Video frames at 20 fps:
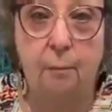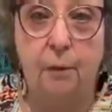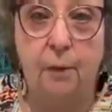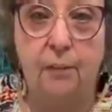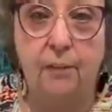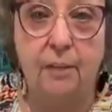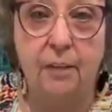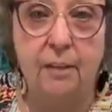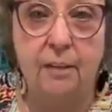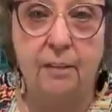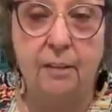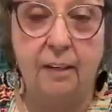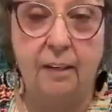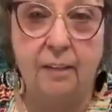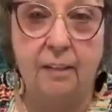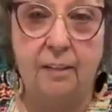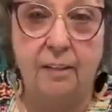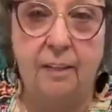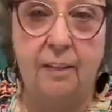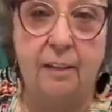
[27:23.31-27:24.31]
But this
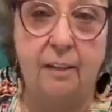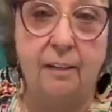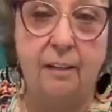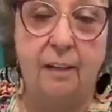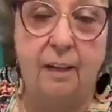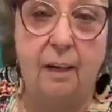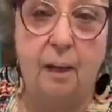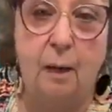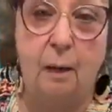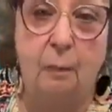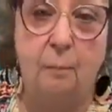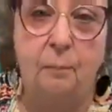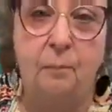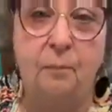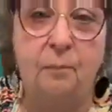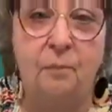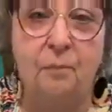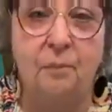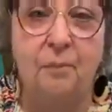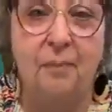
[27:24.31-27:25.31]
I did
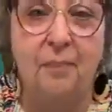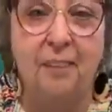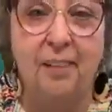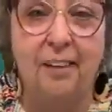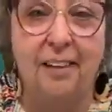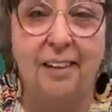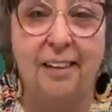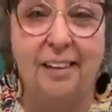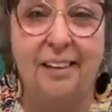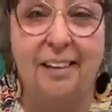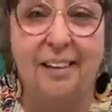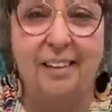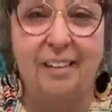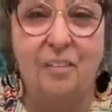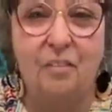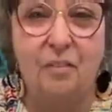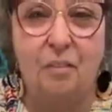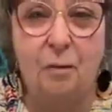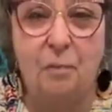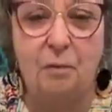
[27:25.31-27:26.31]
from
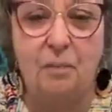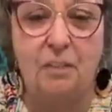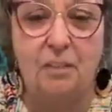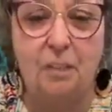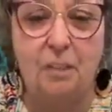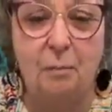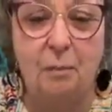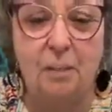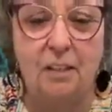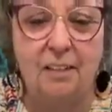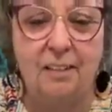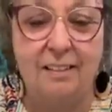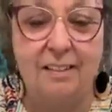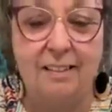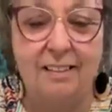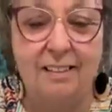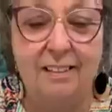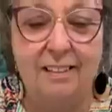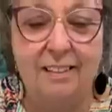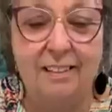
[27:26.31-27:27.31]

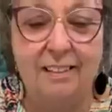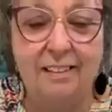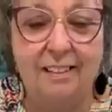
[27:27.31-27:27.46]
Zimmy's.